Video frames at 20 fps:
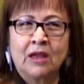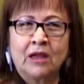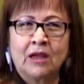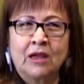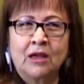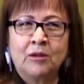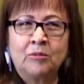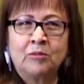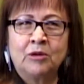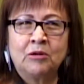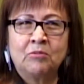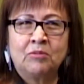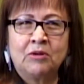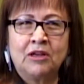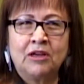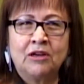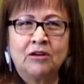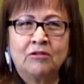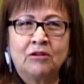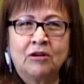And my
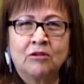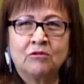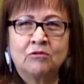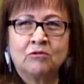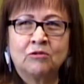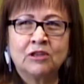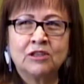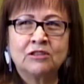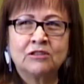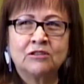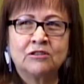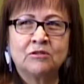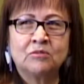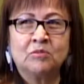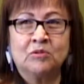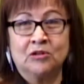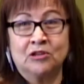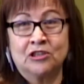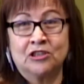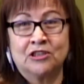playground was the
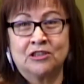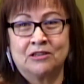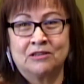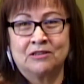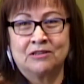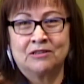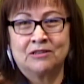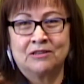bush.